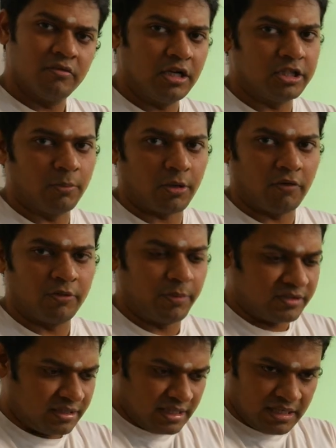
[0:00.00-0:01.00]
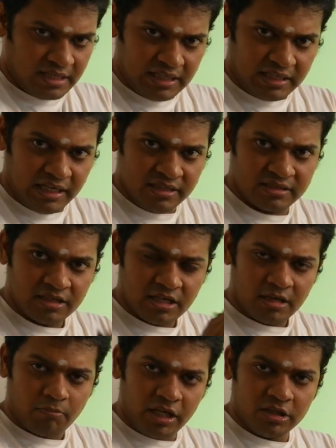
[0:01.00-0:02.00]
you get the profit percent. Decrease
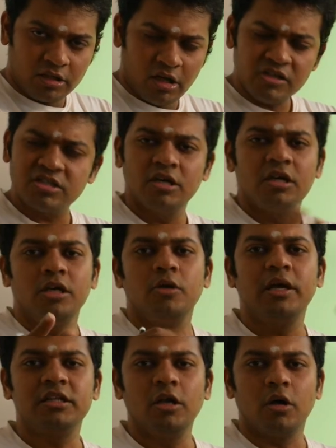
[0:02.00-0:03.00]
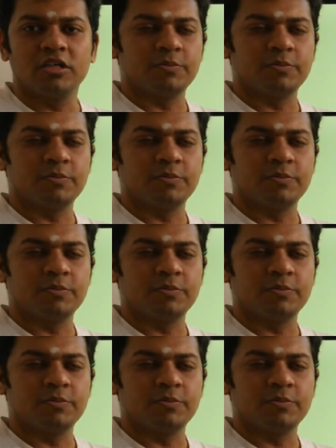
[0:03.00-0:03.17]
by the cost, you get the loss